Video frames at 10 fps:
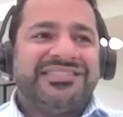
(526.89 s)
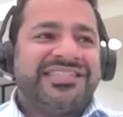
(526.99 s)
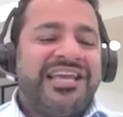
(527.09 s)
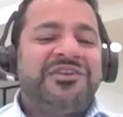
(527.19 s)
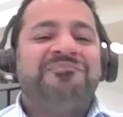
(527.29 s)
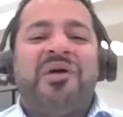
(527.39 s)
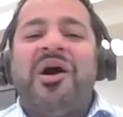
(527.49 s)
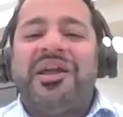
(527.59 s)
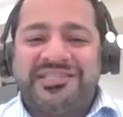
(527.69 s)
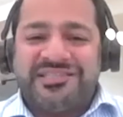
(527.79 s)
say
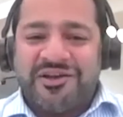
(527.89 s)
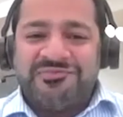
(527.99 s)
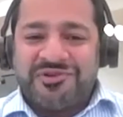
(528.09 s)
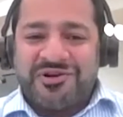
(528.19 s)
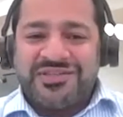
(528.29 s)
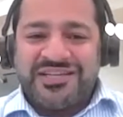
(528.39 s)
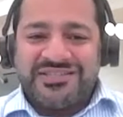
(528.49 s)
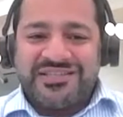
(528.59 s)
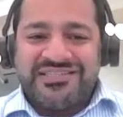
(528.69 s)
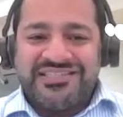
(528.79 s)
goodbye to those
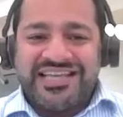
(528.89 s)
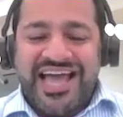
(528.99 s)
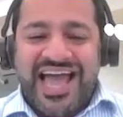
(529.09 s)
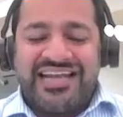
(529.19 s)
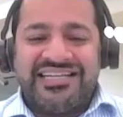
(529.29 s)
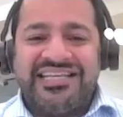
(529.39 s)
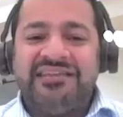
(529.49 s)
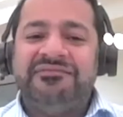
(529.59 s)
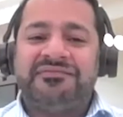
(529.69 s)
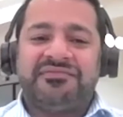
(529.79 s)
processes and
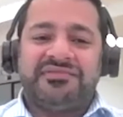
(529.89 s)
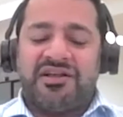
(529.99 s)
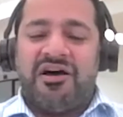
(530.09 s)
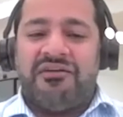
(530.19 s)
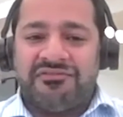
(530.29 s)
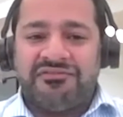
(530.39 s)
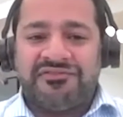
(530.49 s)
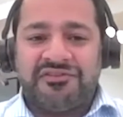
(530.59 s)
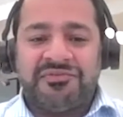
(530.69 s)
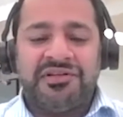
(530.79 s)
give staff the
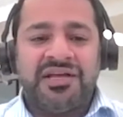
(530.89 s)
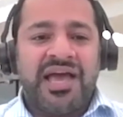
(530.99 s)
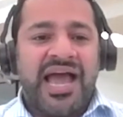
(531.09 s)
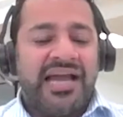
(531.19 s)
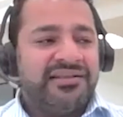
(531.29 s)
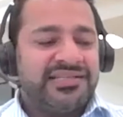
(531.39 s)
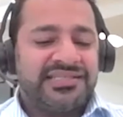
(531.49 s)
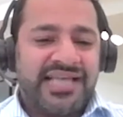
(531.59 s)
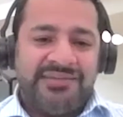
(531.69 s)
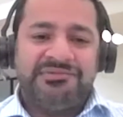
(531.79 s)
fulfillment, and at the
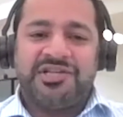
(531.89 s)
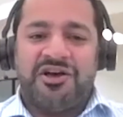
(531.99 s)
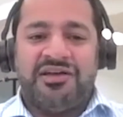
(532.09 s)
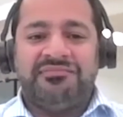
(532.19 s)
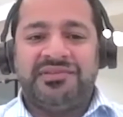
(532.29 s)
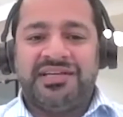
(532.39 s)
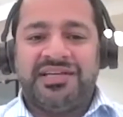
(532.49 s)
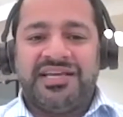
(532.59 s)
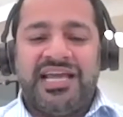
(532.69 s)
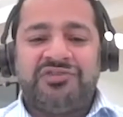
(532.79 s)
same time
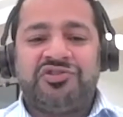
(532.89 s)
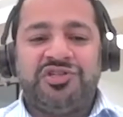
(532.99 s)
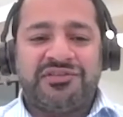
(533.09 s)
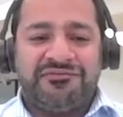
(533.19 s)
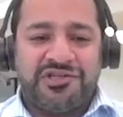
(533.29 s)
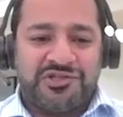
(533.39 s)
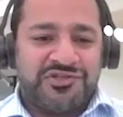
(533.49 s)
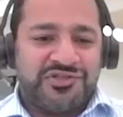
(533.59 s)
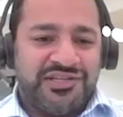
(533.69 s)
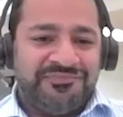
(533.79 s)
introduce
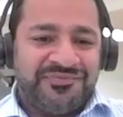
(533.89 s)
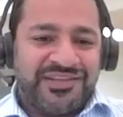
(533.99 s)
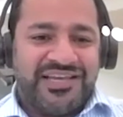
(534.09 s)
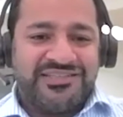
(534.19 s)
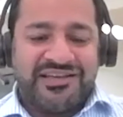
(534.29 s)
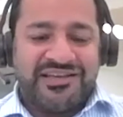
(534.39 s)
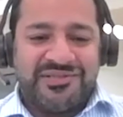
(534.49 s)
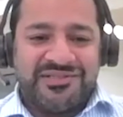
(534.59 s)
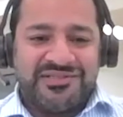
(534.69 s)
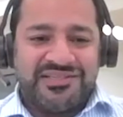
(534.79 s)
efficiency into their
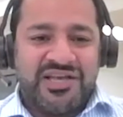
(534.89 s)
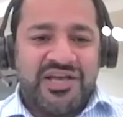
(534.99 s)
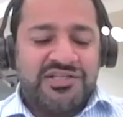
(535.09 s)
businesses.